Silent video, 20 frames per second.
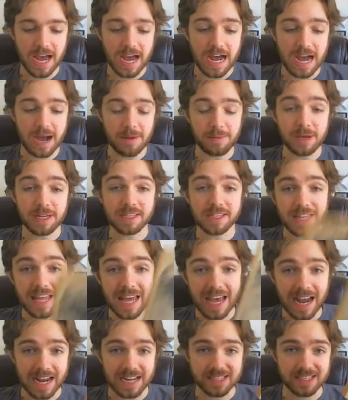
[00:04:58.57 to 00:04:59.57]
And
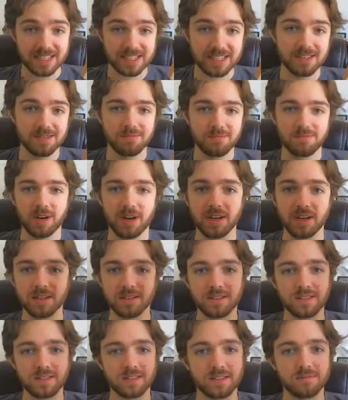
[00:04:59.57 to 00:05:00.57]
last,
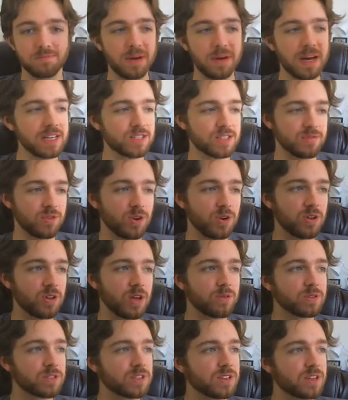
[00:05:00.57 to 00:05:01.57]
but best of
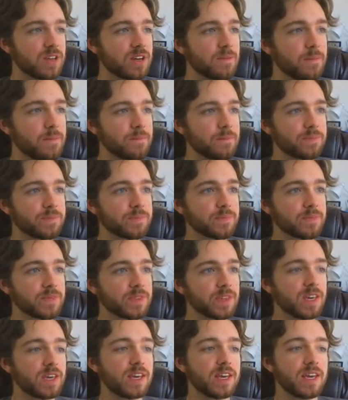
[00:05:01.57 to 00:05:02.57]
all, I would say,
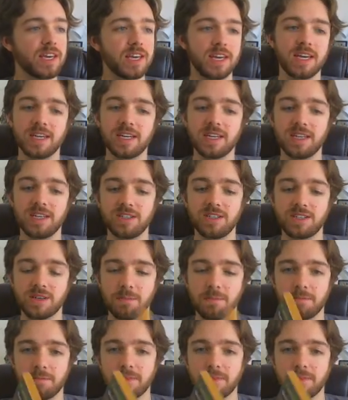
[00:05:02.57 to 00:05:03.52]
is